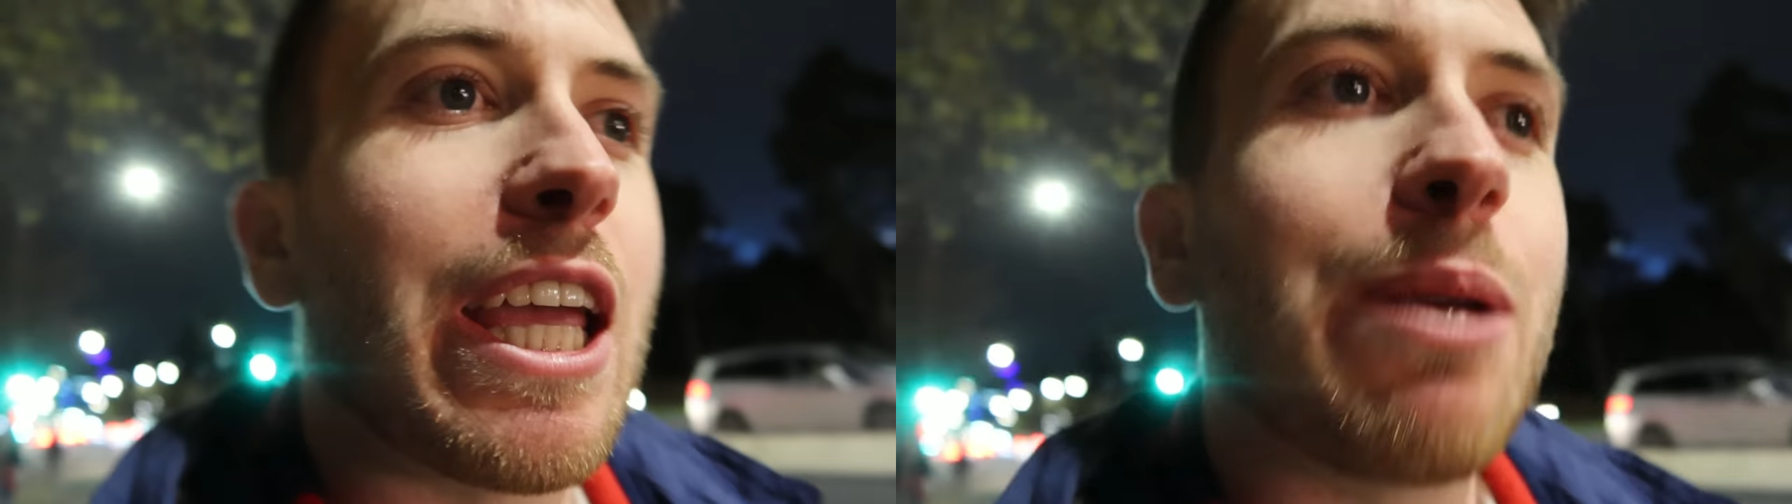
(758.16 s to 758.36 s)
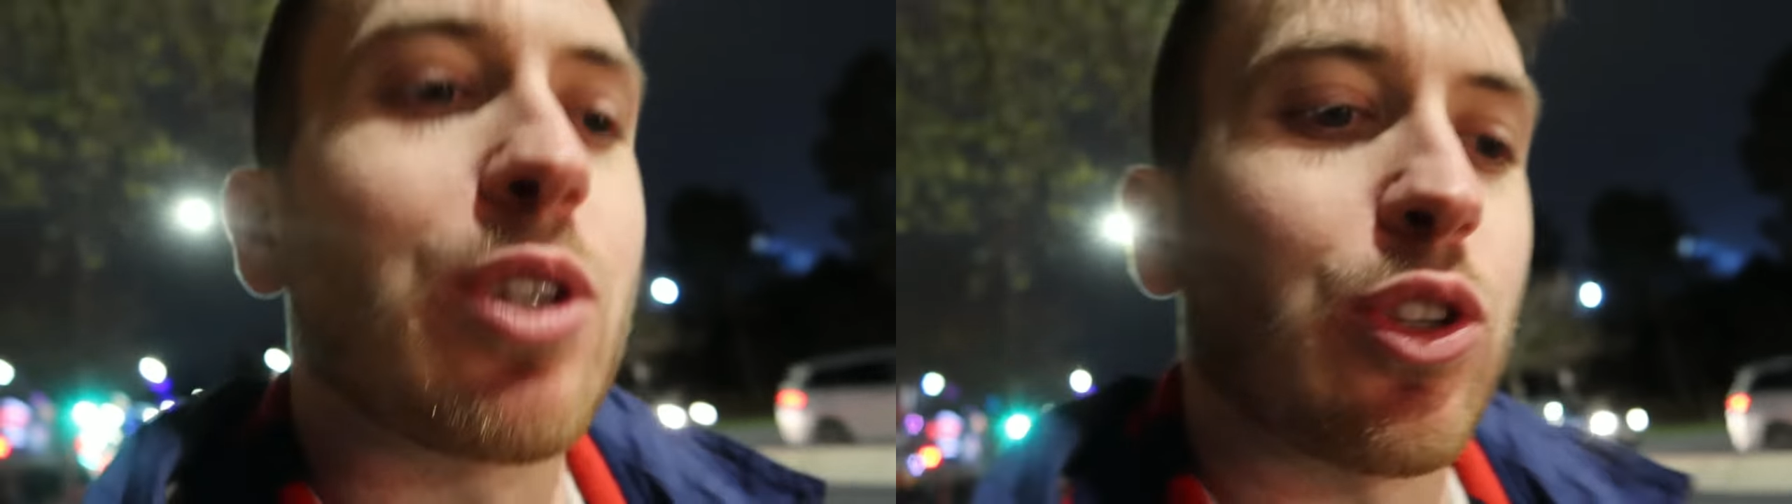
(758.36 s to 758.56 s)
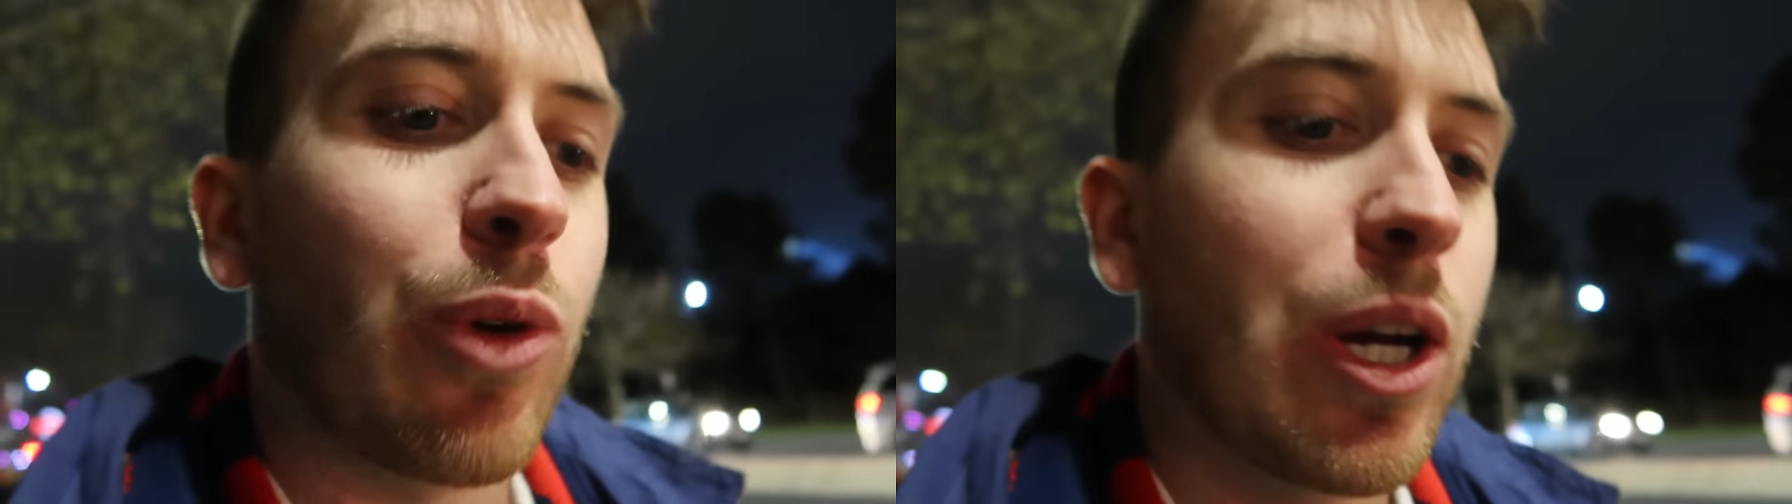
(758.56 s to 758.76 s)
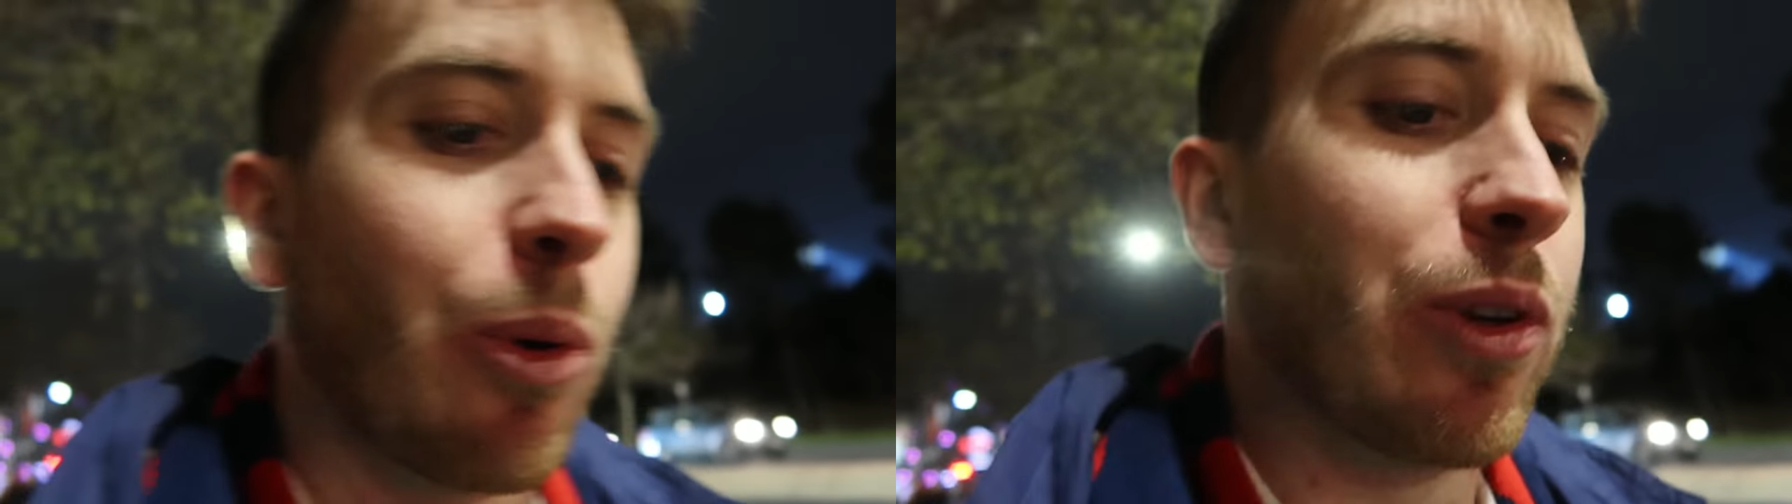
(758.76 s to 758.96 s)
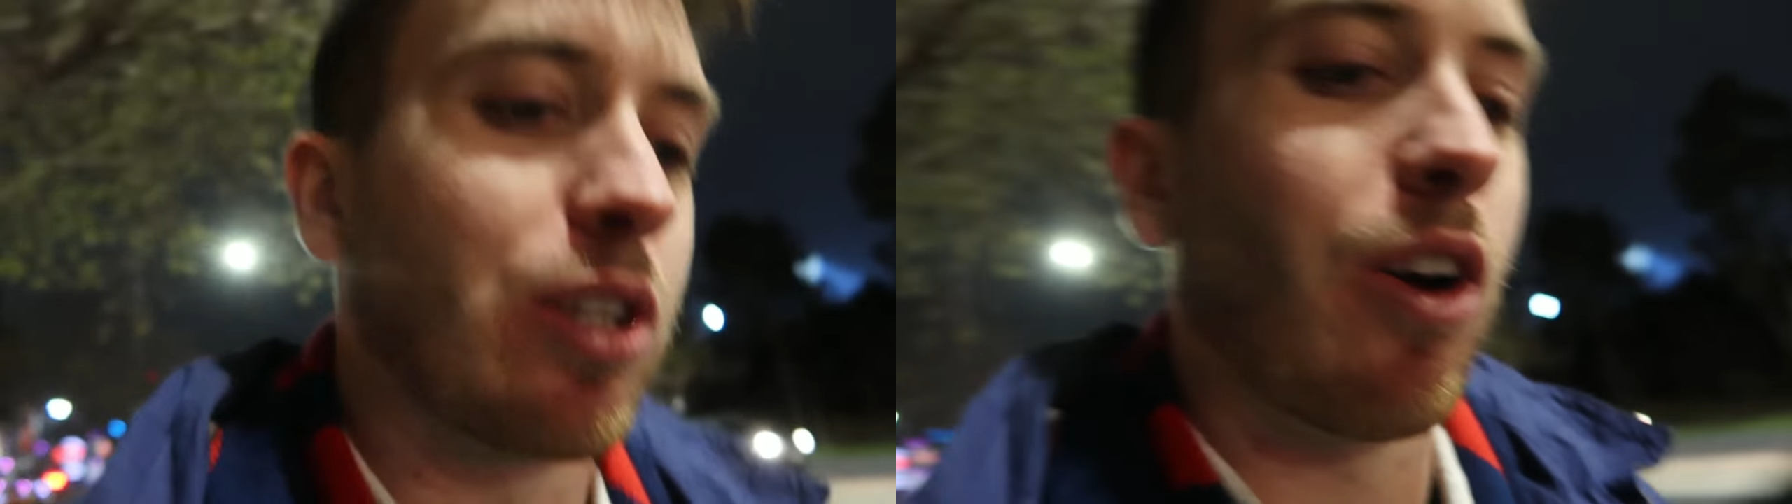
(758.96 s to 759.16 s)
teams at three
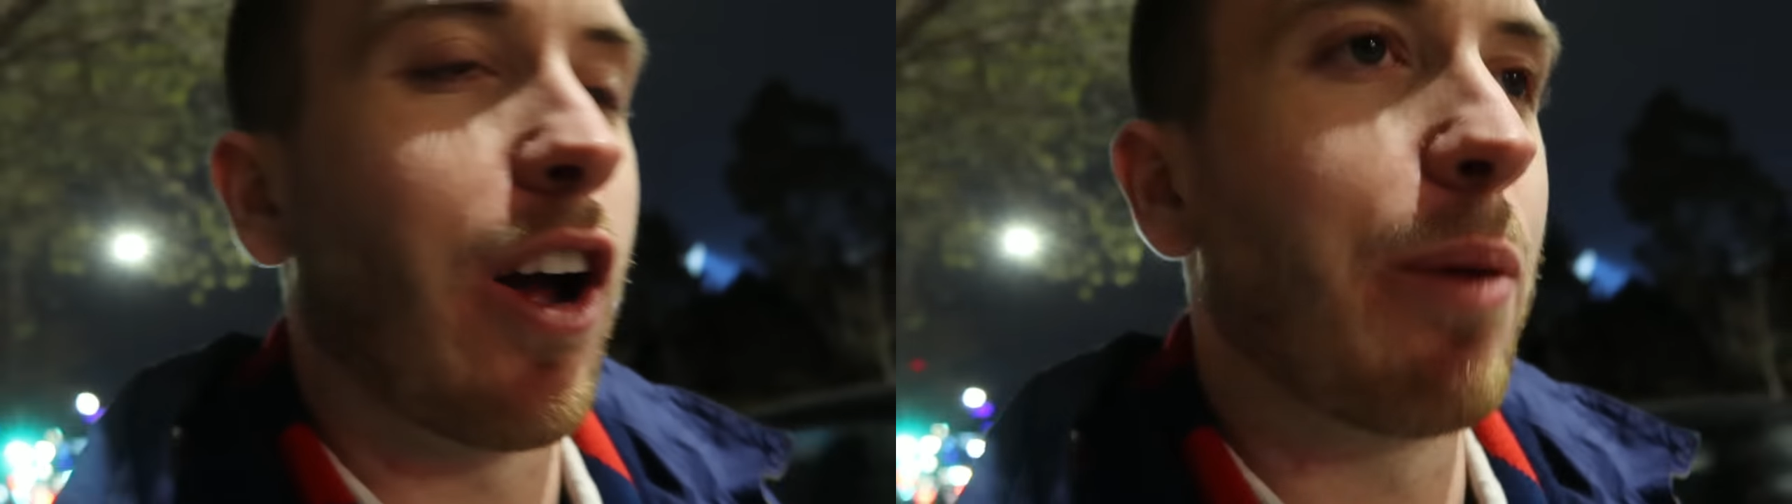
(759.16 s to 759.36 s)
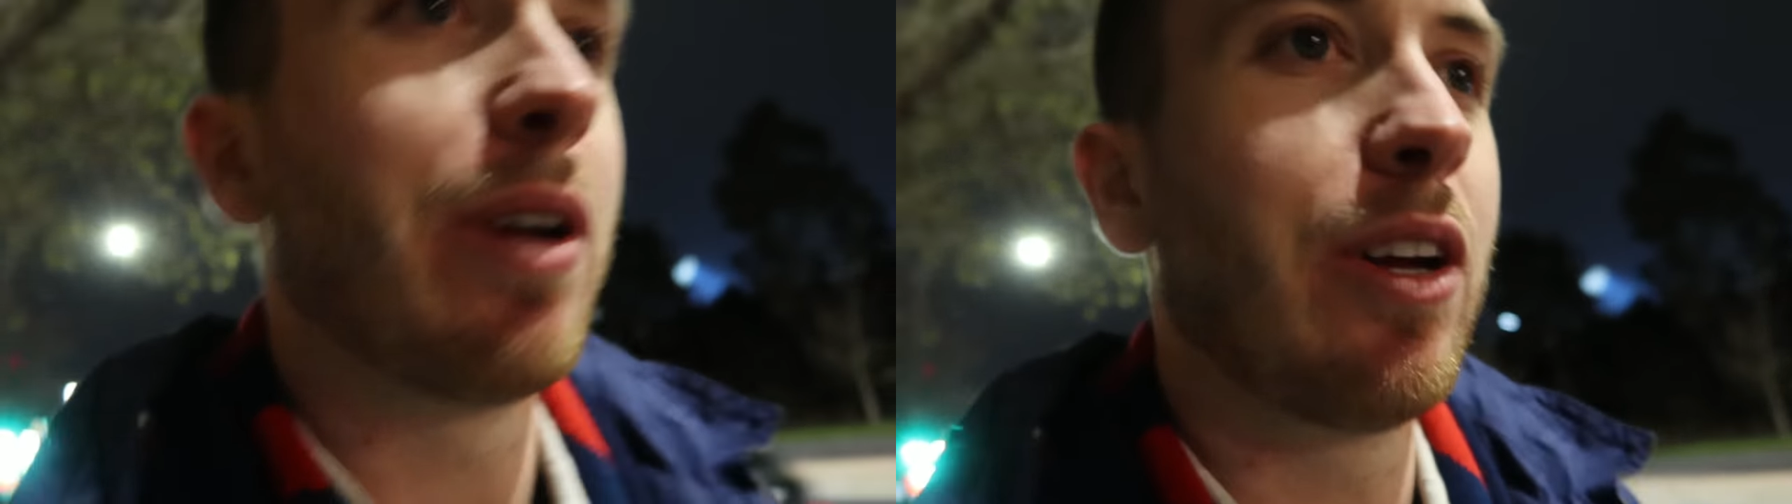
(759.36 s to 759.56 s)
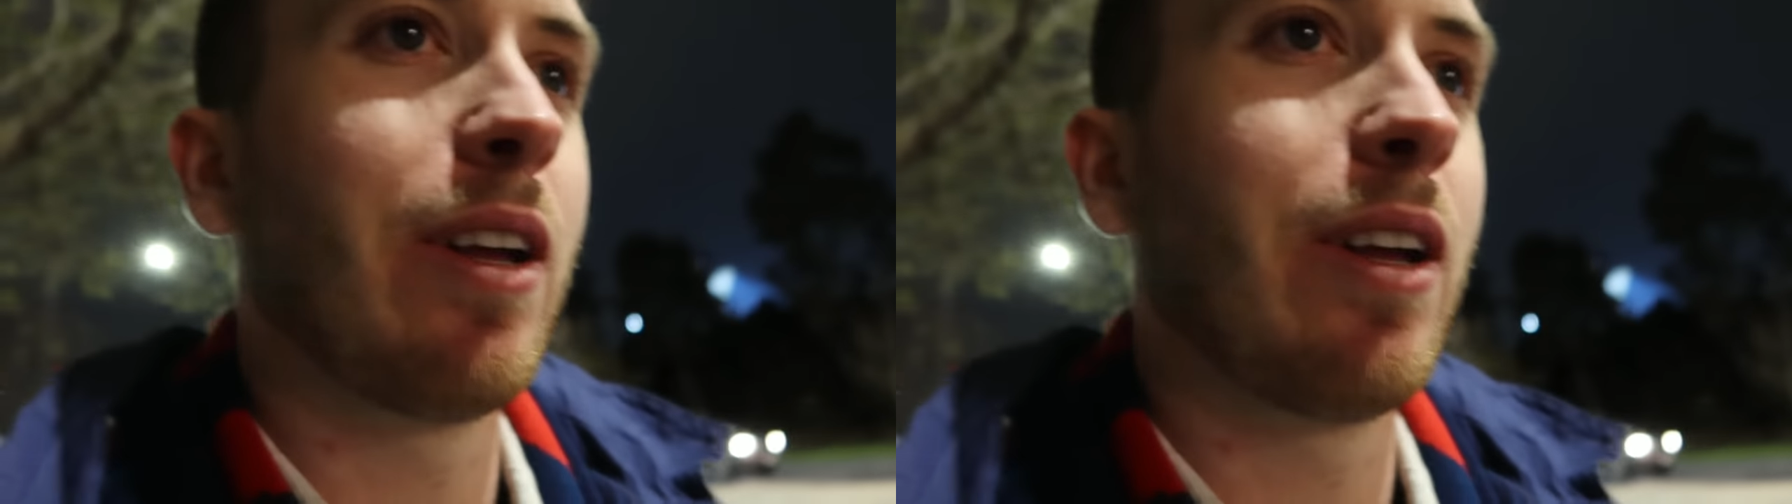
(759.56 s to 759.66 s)
quarter time,